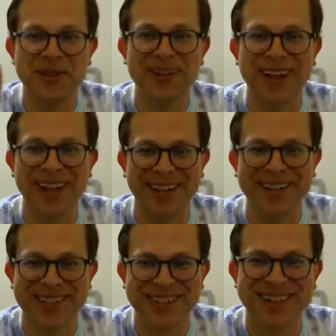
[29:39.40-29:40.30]

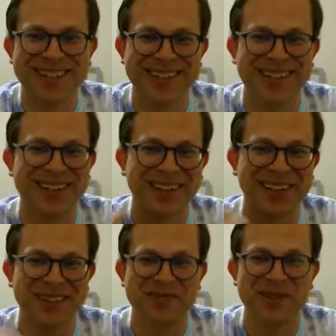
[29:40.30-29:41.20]
gliders that I said are
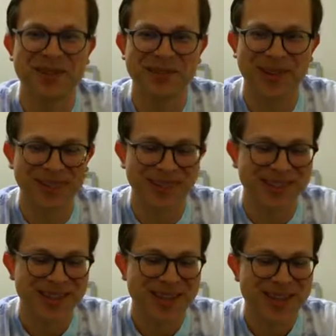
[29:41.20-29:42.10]
like the most
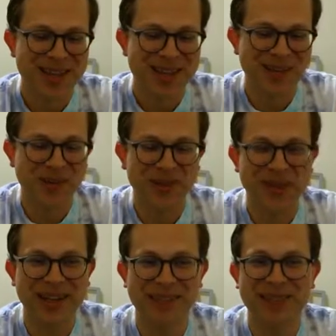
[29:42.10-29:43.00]
worthless gold
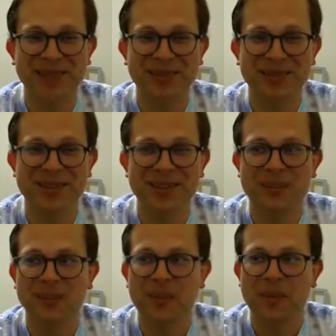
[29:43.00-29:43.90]
pass gifts.
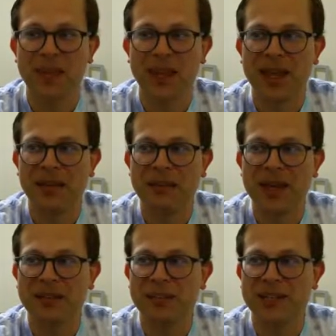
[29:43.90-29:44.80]
I mean,
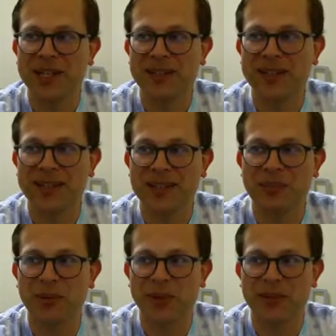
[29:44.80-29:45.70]
maybe particularly because I
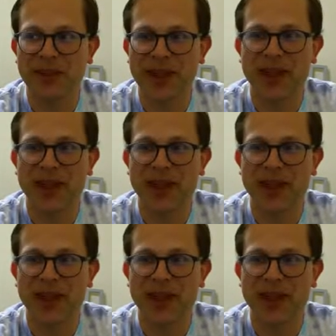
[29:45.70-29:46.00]
pulled for the